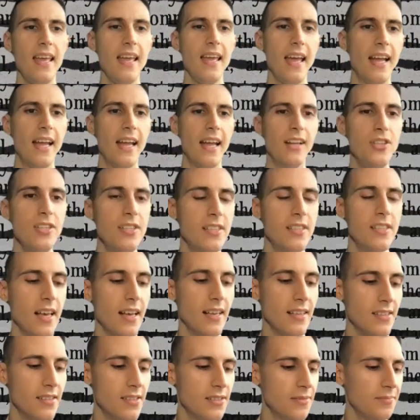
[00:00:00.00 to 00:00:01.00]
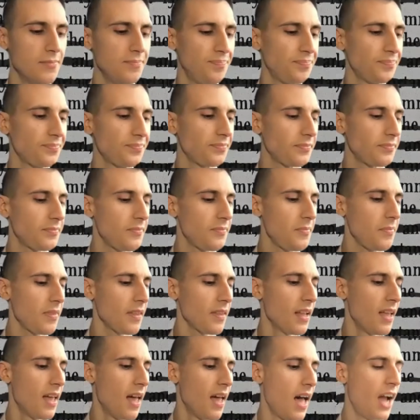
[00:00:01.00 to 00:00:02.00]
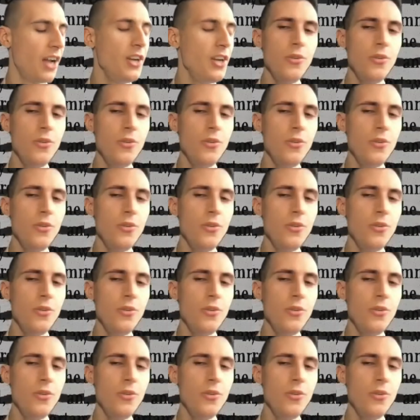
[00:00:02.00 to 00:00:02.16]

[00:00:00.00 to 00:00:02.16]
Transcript: And she says, I